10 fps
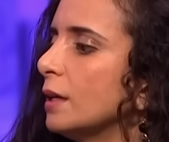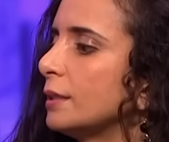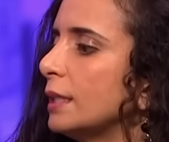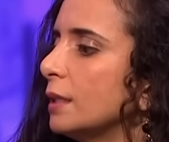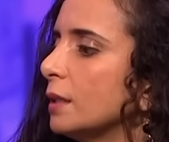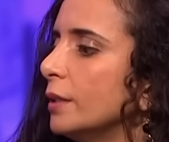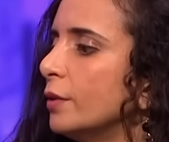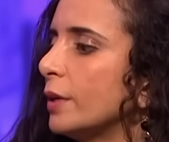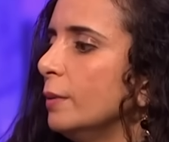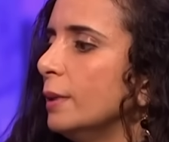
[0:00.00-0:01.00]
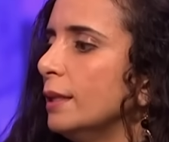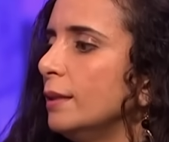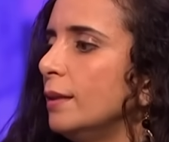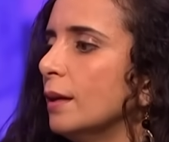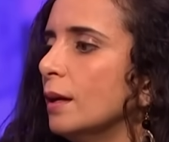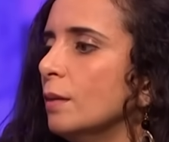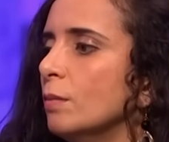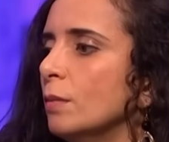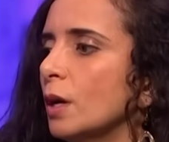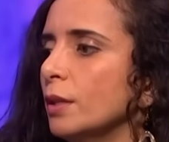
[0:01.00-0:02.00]
I think I agree with
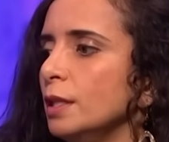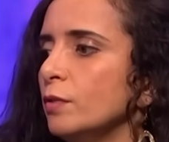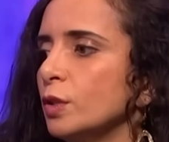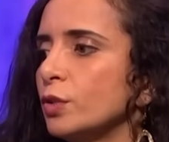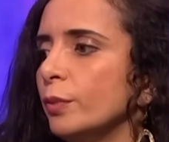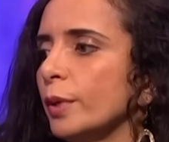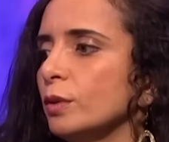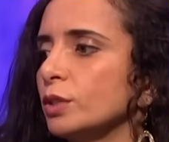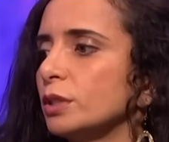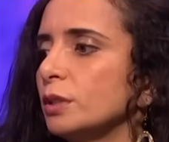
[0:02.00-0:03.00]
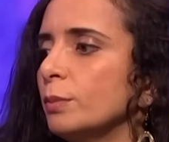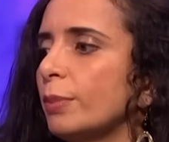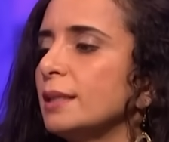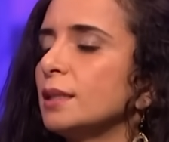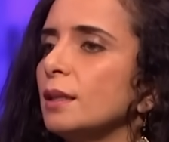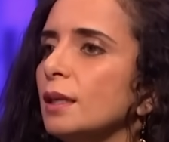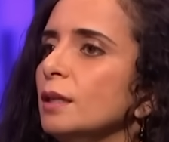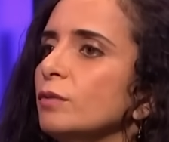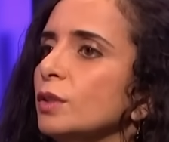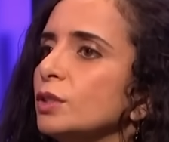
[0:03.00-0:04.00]
um, other evolutionary biologists that basically think
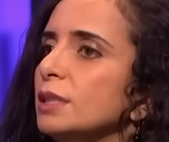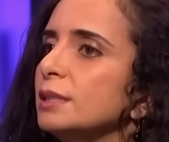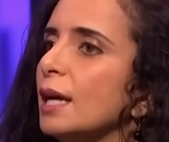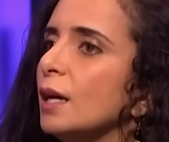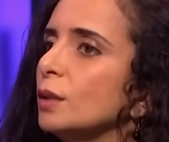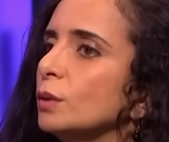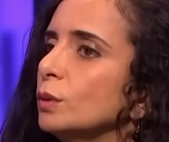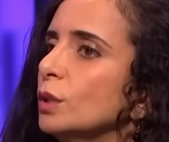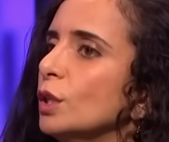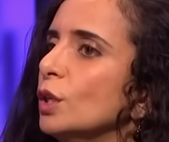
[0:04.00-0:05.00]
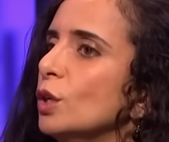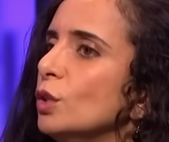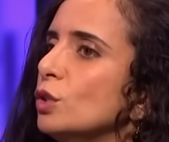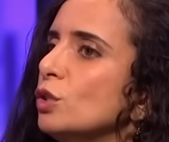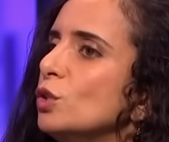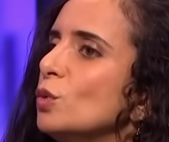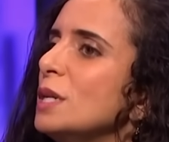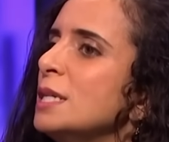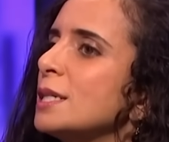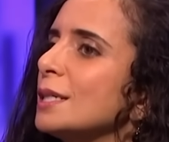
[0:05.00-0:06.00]
evolution is now
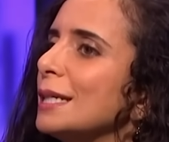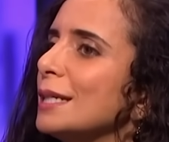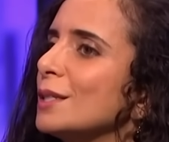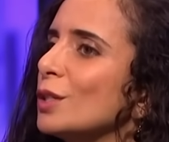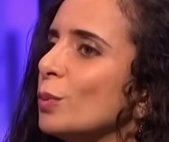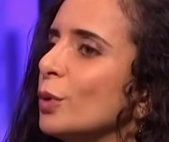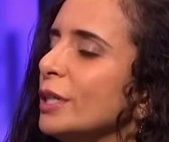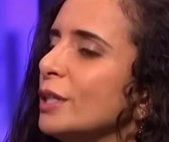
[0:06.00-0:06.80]
dwindling to the point